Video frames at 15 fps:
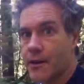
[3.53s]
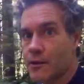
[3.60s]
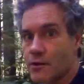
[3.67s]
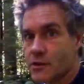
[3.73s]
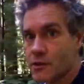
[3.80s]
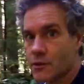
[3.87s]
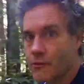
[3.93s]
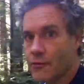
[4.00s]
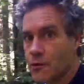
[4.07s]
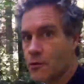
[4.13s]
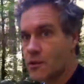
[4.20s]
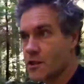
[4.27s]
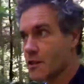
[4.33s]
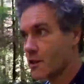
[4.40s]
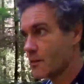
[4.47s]
I are so
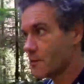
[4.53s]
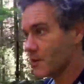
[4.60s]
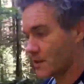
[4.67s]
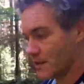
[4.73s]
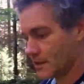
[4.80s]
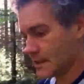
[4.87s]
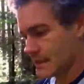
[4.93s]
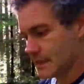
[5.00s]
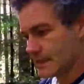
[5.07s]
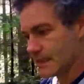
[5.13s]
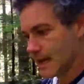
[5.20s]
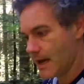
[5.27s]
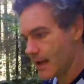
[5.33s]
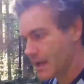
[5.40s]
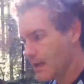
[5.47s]
fortunate because
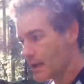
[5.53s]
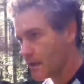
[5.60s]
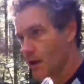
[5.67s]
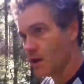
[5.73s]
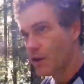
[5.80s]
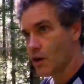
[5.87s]
today